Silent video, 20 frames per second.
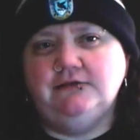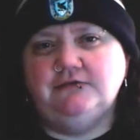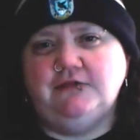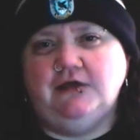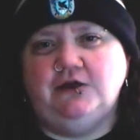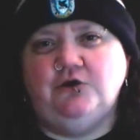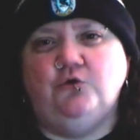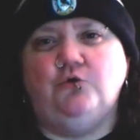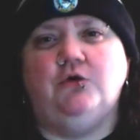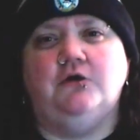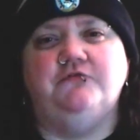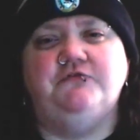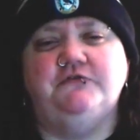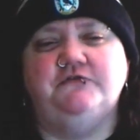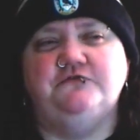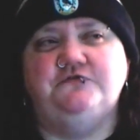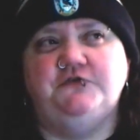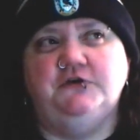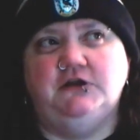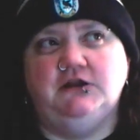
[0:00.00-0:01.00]
that
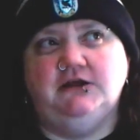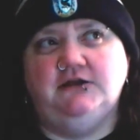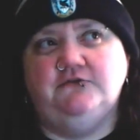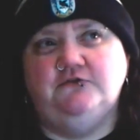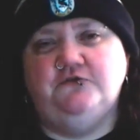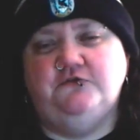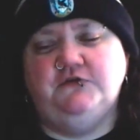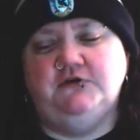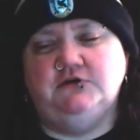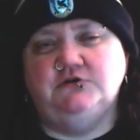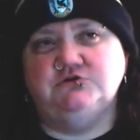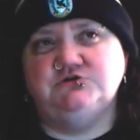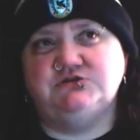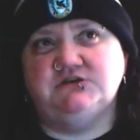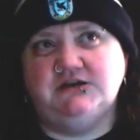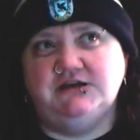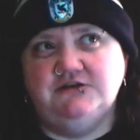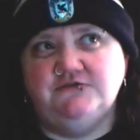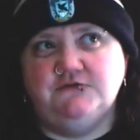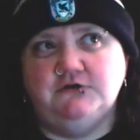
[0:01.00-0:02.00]
orphan feeling feels
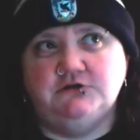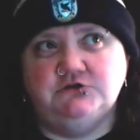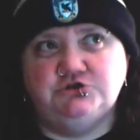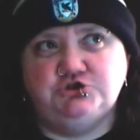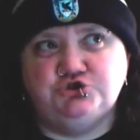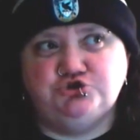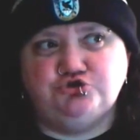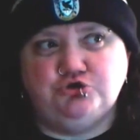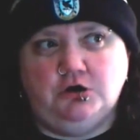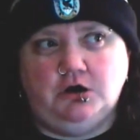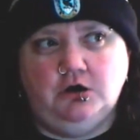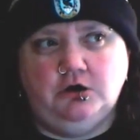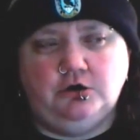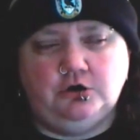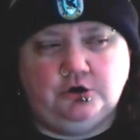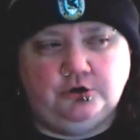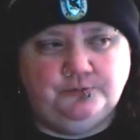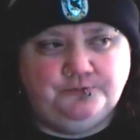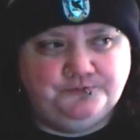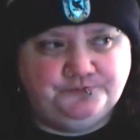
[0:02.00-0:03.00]
even
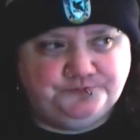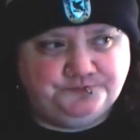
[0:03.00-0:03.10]
stronger.